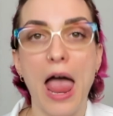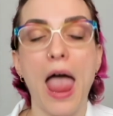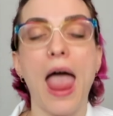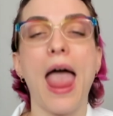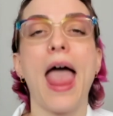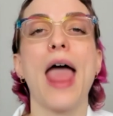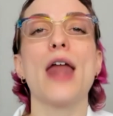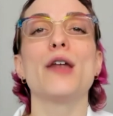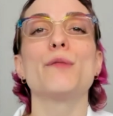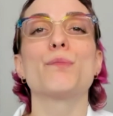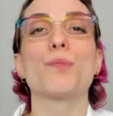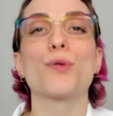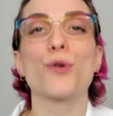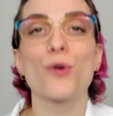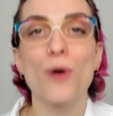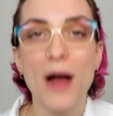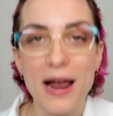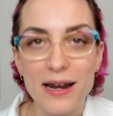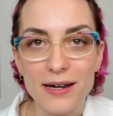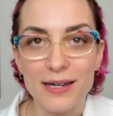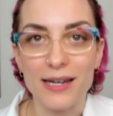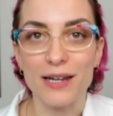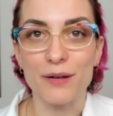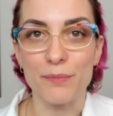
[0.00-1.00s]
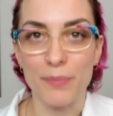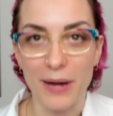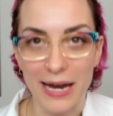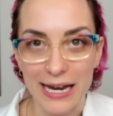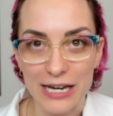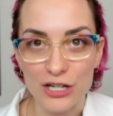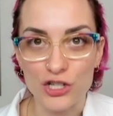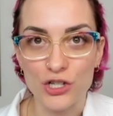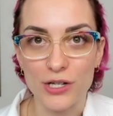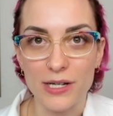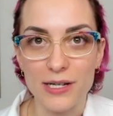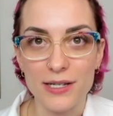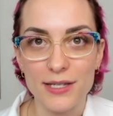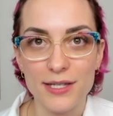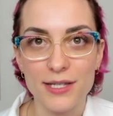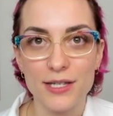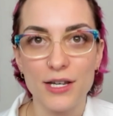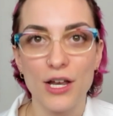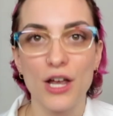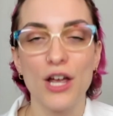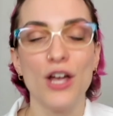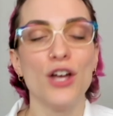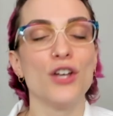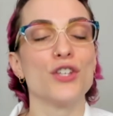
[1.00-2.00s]
and pregnant patients.
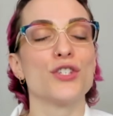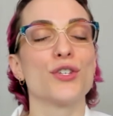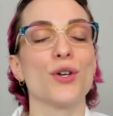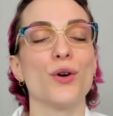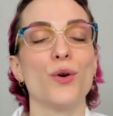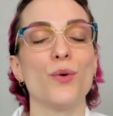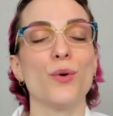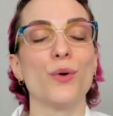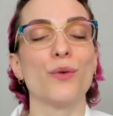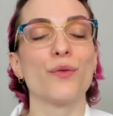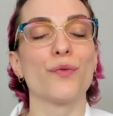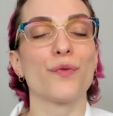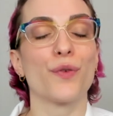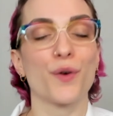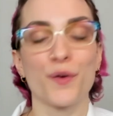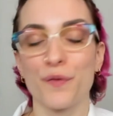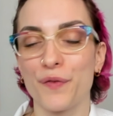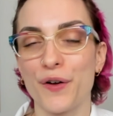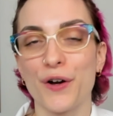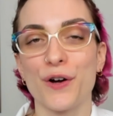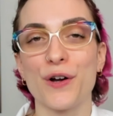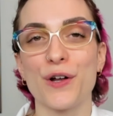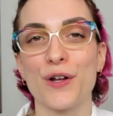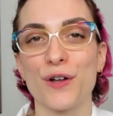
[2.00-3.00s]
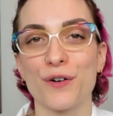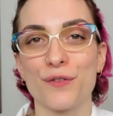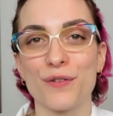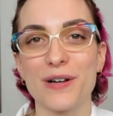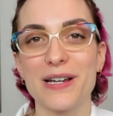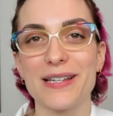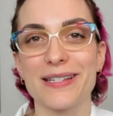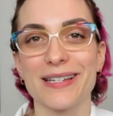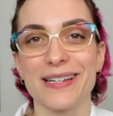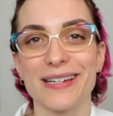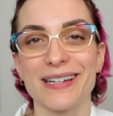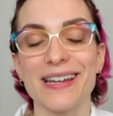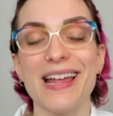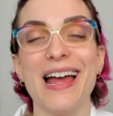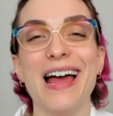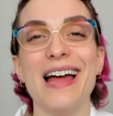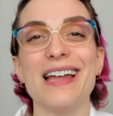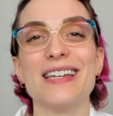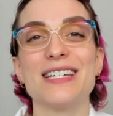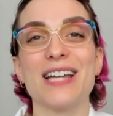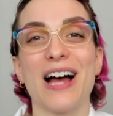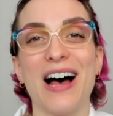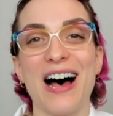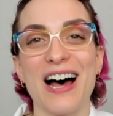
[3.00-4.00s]
So for very good reason,
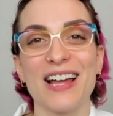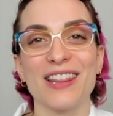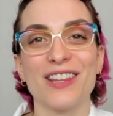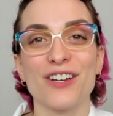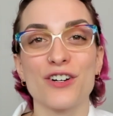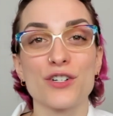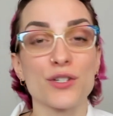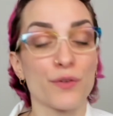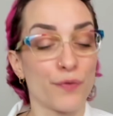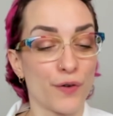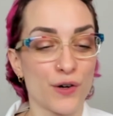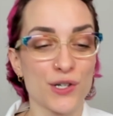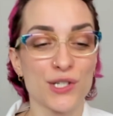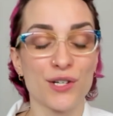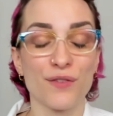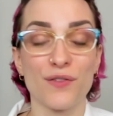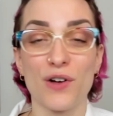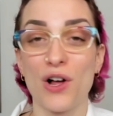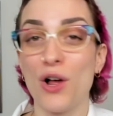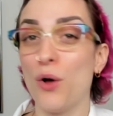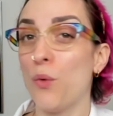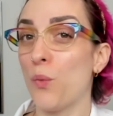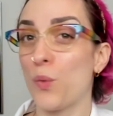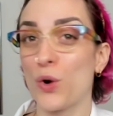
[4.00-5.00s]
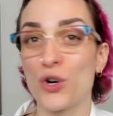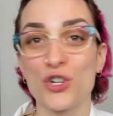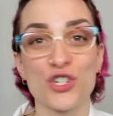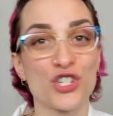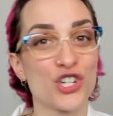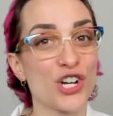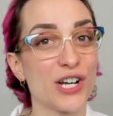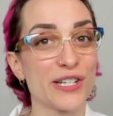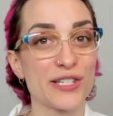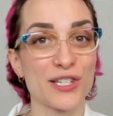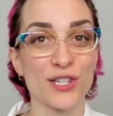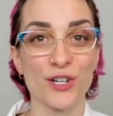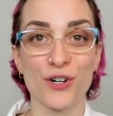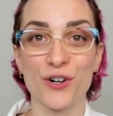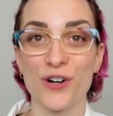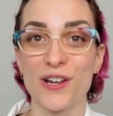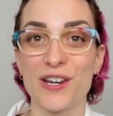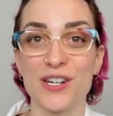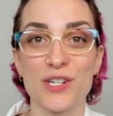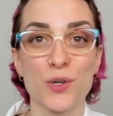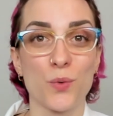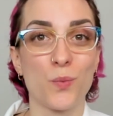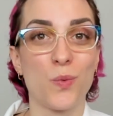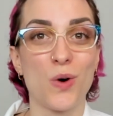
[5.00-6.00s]
toddlers, first of all, we're just learning
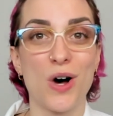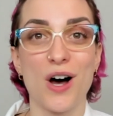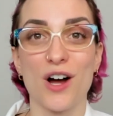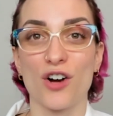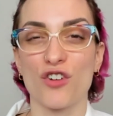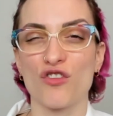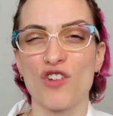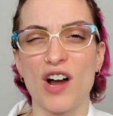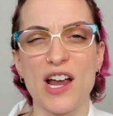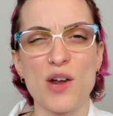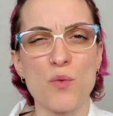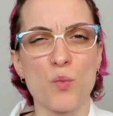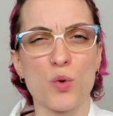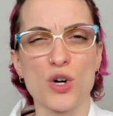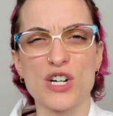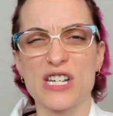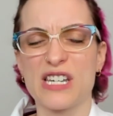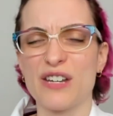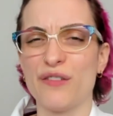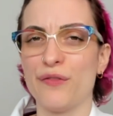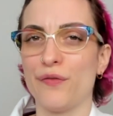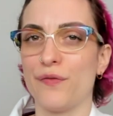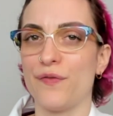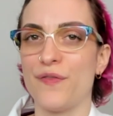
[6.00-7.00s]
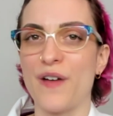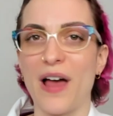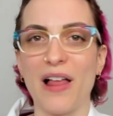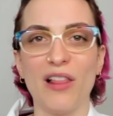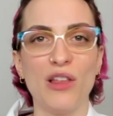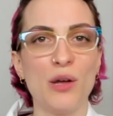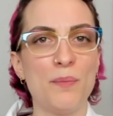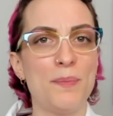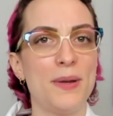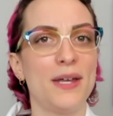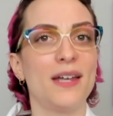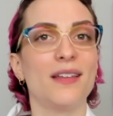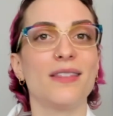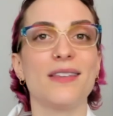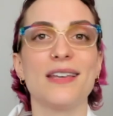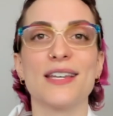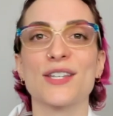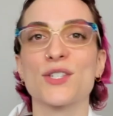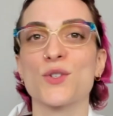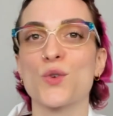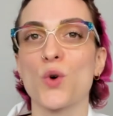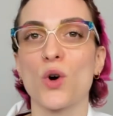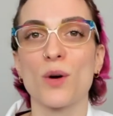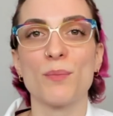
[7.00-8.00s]
to walk, right? We're developing these
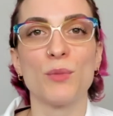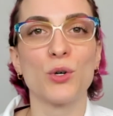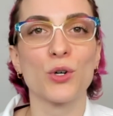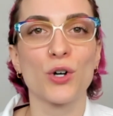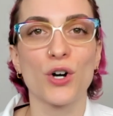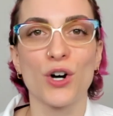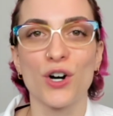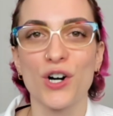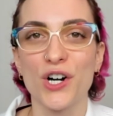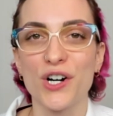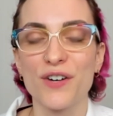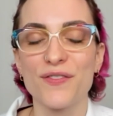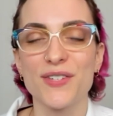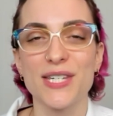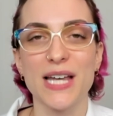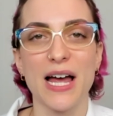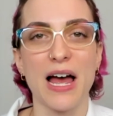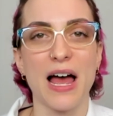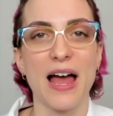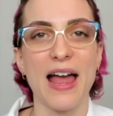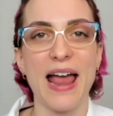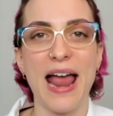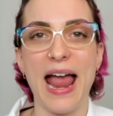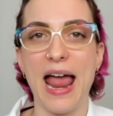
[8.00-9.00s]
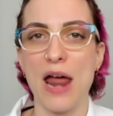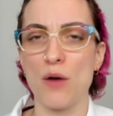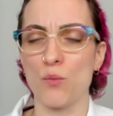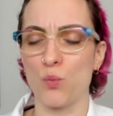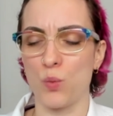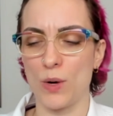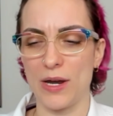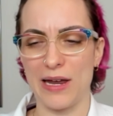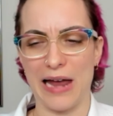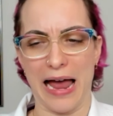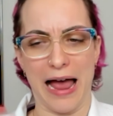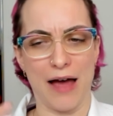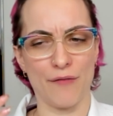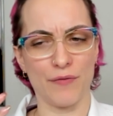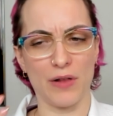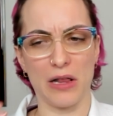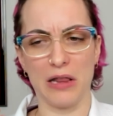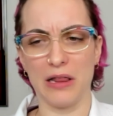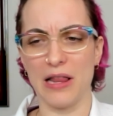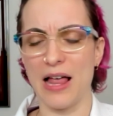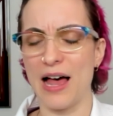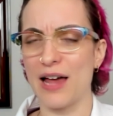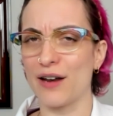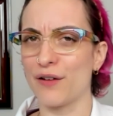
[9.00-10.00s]
normal curves and we have a
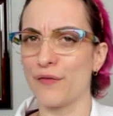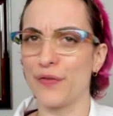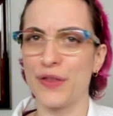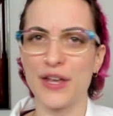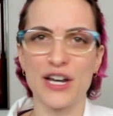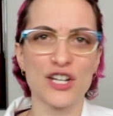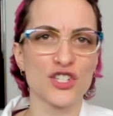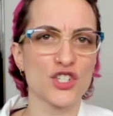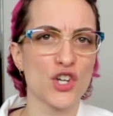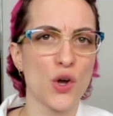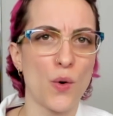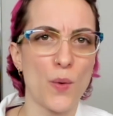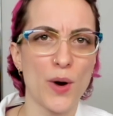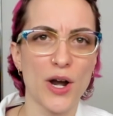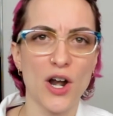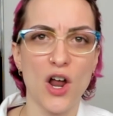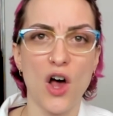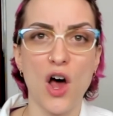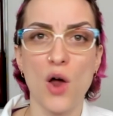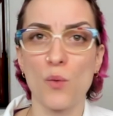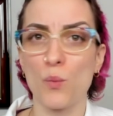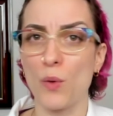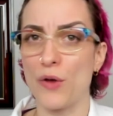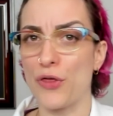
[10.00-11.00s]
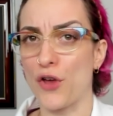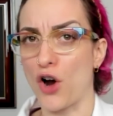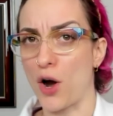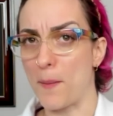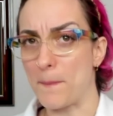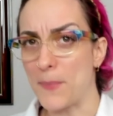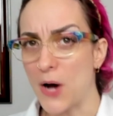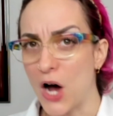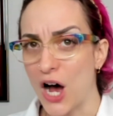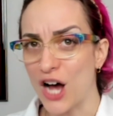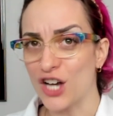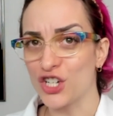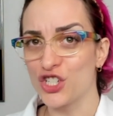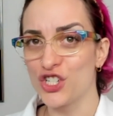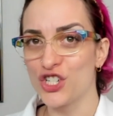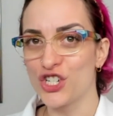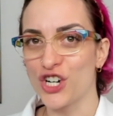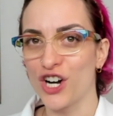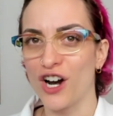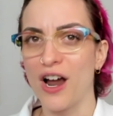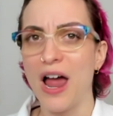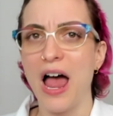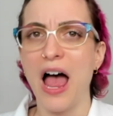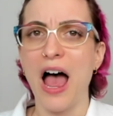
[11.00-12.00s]
lot of things going on with our
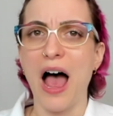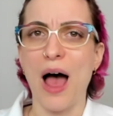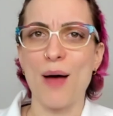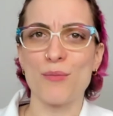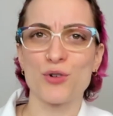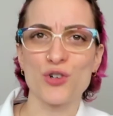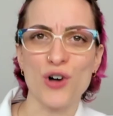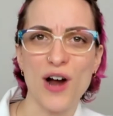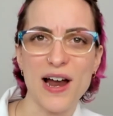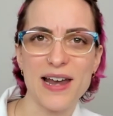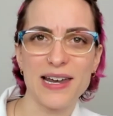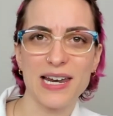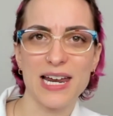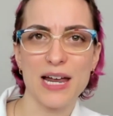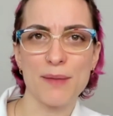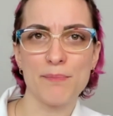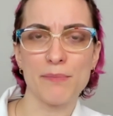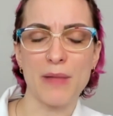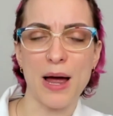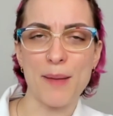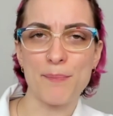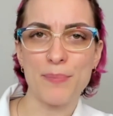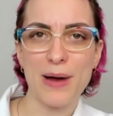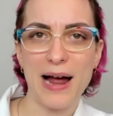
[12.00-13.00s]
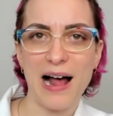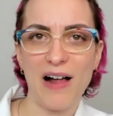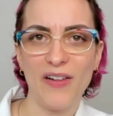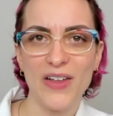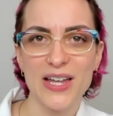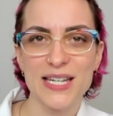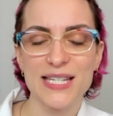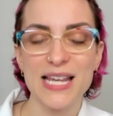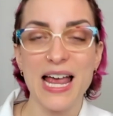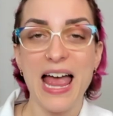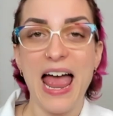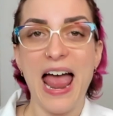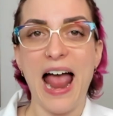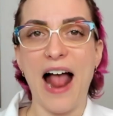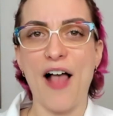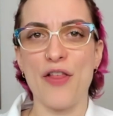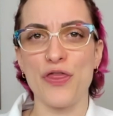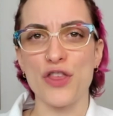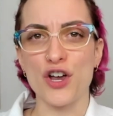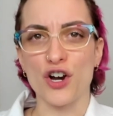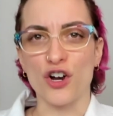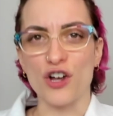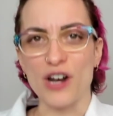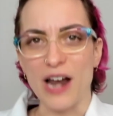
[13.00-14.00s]
posture. I'm trying to get my balance, and
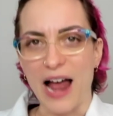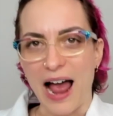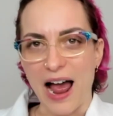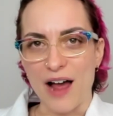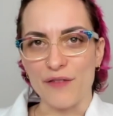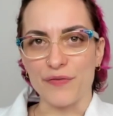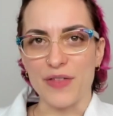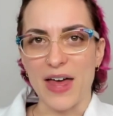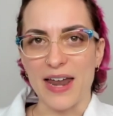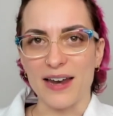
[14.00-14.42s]
they're going to have that